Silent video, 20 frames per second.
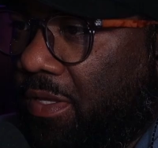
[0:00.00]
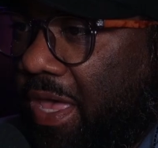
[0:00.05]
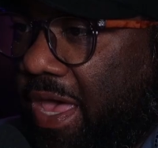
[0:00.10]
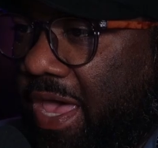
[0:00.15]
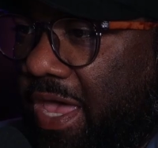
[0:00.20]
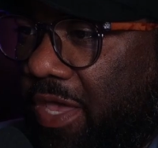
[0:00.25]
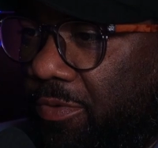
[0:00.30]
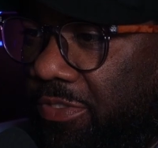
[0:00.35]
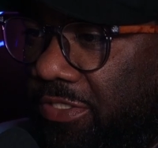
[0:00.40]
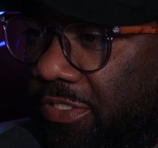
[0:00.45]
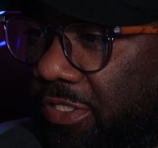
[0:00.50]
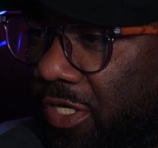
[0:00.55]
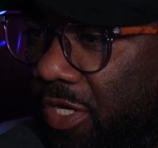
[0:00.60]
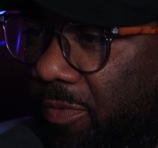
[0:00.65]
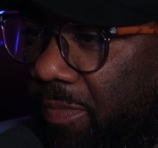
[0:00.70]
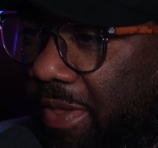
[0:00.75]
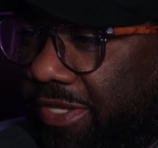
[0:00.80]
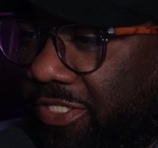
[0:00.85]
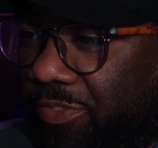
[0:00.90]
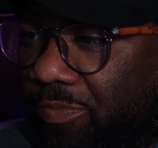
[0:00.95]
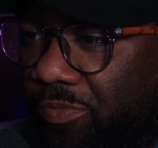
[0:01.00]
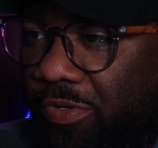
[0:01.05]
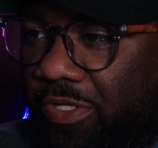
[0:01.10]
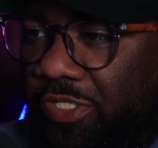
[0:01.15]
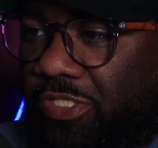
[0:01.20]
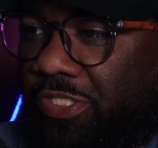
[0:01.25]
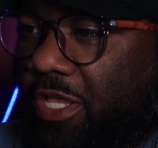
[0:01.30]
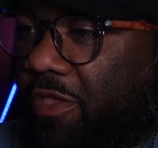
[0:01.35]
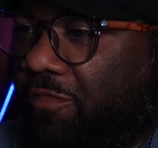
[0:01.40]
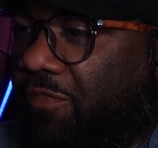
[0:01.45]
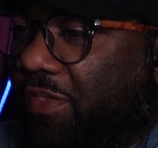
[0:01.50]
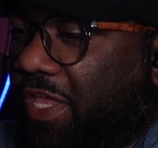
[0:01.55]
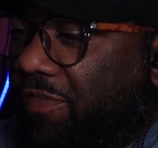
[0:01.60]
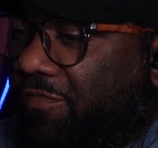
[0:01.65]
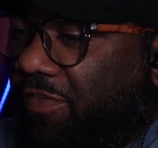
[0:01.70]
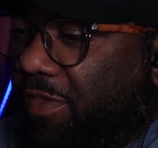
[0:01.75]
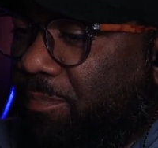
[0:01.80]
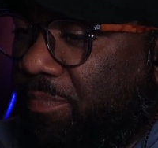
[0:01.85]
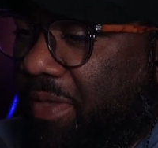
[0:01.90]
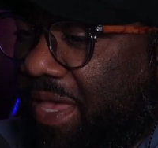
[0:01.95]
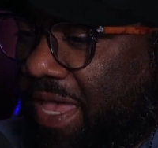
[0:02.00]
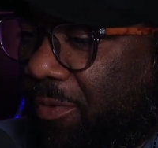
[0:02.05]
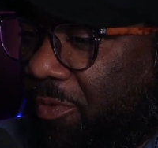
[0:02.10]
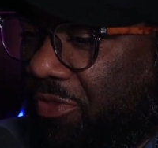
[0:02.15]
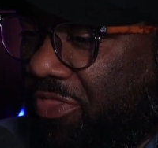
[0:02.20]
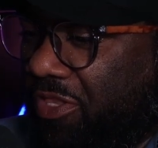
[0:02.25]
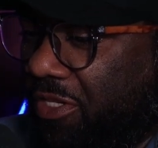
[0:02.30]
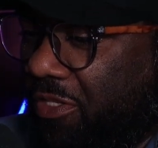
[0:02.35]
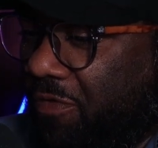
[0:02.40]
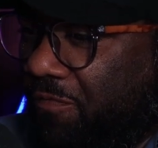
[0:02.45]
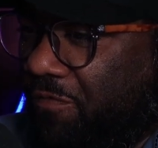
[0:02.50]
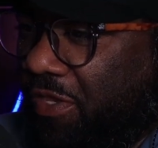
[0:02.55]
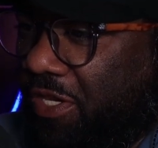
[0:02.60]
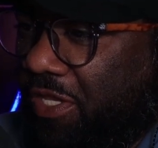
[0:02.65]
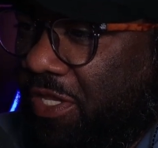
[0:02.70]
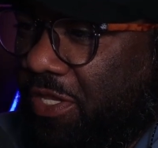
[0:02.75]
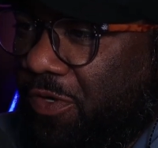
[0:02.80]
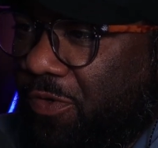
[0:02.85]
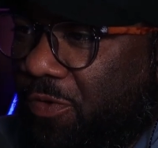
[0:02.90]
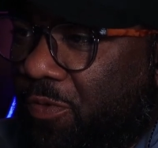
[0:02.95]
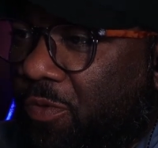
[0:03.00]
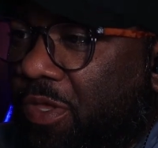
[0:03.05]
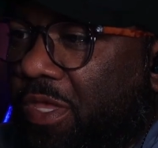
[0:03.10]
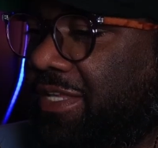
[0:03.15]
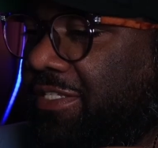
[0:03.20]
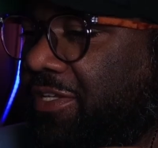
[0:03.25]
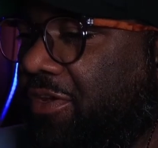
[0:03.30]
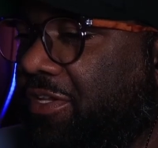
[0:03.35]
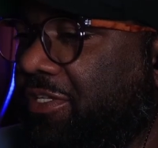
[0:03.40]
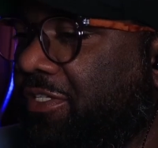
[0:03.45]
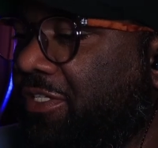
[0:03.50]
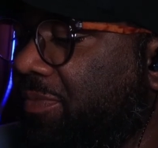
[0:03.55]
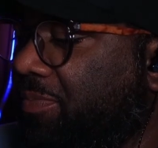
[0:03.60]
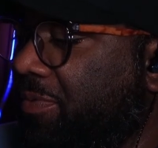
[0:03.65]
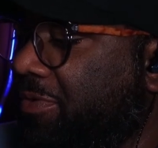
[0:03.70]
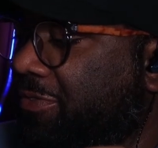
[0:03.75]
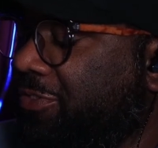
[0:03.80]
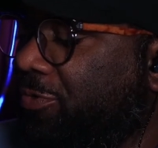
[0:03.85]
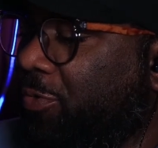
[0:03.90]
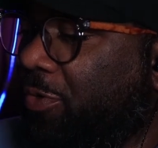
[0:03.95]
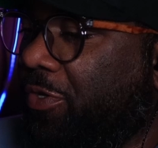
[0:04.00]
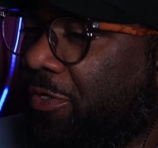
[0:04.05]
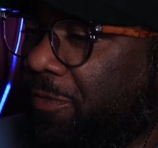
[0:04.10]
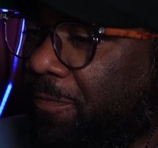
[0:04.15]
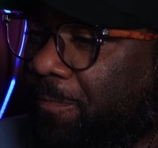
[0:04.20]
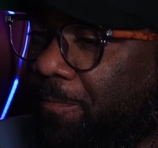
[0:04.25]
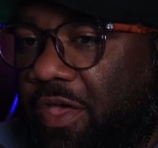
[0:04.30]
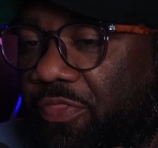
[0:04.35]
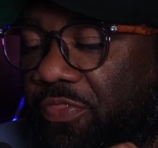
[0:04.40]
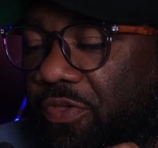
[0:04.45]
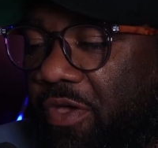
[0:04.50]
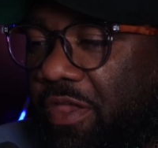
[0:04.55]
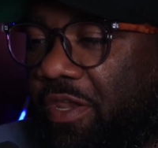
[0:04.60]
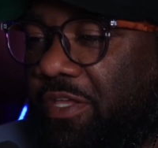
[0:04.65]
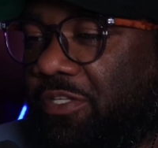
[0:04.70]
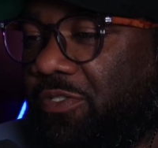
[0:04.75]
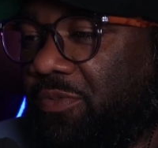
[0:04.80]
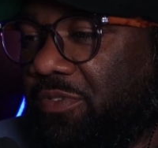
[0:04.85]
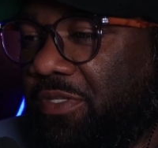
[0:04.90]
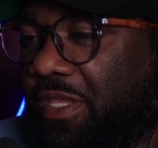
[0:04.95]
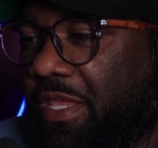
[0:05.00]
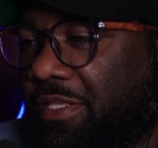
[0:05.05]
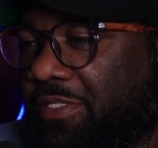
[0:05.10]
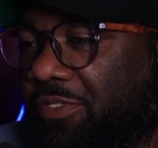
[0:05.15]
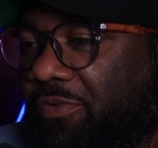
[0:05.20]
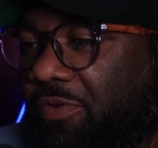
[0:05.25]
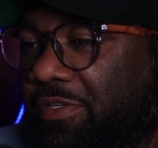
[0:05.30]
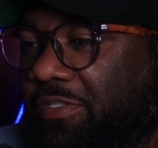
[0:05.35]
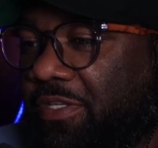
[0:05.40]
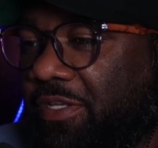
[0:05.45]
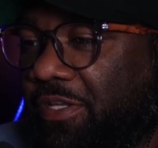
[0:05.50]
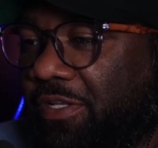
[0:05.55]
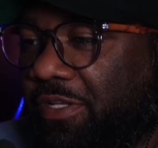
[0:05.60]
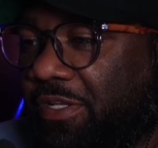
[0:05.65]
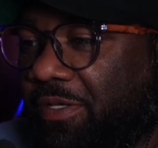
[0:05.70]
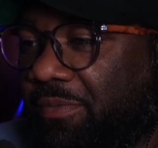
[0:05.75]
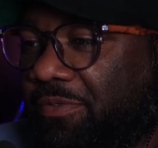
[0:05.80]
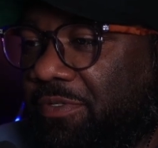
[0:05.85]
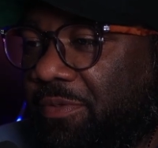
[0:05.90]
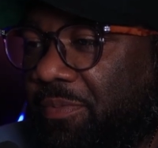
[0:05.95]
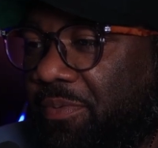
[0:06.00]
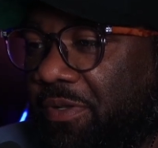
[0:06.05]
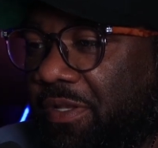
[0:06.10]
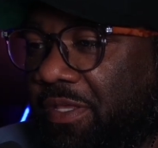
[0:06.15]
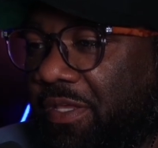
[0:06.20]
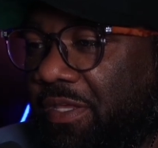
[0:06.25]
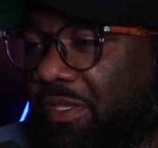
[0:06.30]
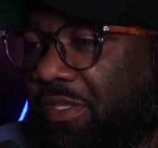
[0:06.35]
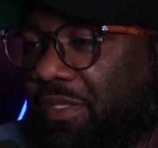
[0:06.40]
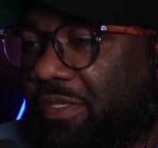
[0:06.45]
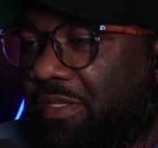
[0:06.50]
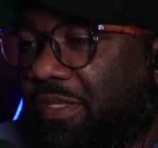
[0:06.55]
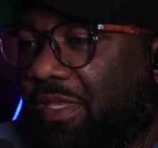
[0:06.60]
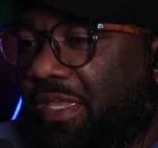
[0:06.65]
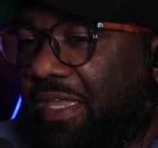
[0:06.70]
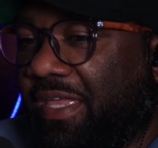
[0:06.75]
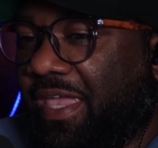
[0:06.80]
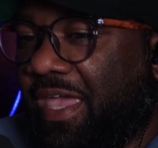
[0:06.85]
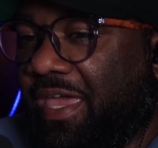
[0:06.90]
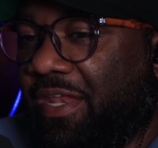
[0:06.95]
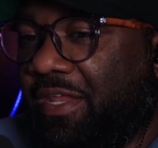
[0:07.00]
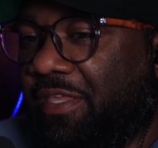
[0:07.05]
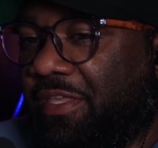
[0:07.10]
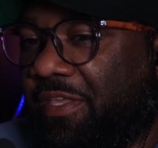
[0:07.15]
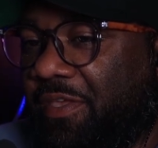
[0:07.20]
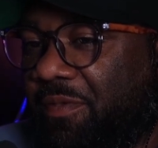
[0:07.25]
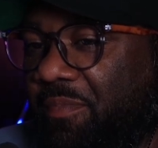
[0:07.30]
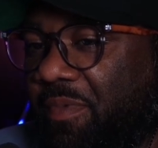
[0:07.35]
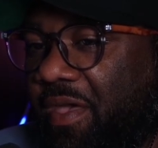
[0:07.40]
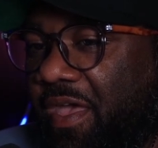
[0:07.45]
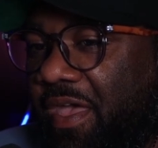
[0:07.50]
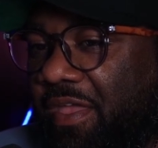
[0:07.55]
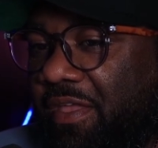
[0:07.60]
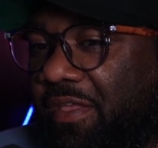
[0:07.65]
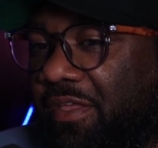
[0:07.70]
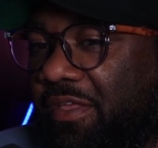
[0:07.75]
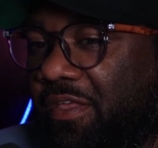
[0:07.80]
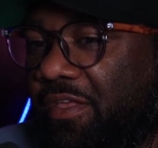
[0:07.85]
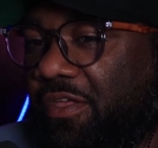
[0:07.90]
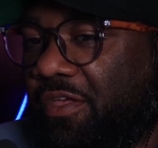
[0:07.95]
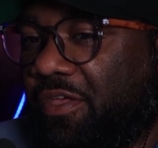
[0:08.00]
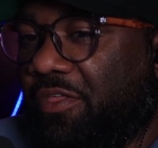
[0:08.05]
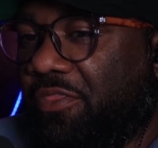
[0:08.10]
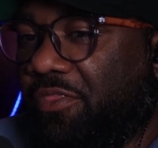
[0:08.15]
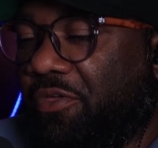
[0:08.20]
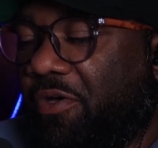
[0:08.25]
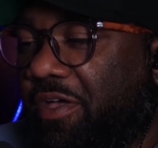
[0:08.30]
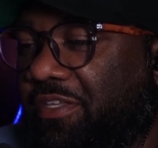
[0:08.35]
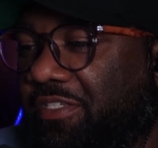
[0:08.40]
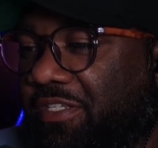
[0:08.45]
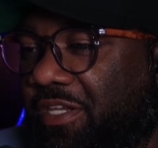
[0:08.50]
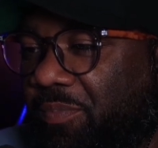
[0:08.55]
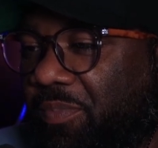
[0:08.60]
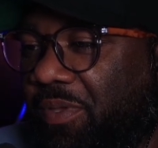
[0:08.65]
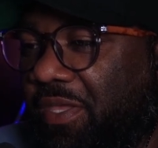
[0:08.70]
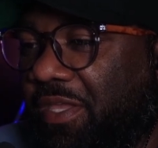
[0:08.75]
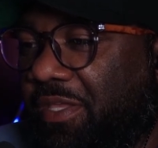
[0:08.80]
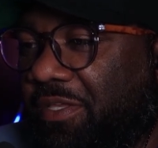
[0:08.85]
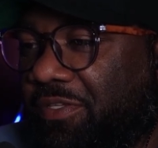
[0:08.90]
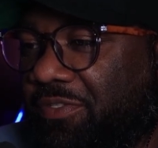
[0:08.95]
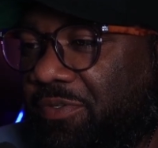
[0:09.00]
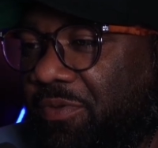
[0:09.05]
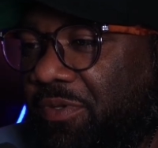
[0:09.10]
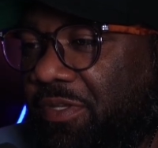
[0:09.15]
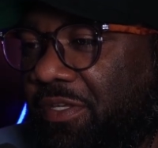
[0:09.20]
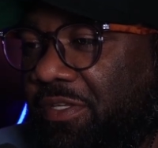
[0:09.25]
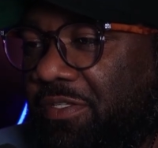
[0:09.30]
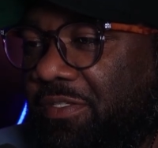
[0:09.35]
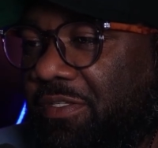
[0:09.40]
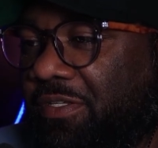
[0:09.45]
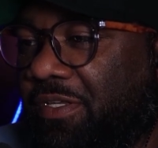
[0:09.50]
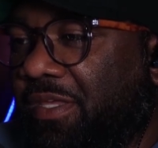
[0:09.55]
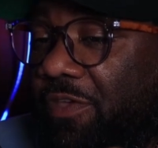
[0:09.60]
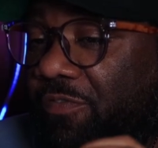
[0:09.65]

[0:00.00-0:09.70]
Alright, what's good everybody? It's your boy ShawnFromNVY back with another video. I saw this clip on Twitter. I thought this was an interesting clip to play and kind of give my thoughts and opinions on this.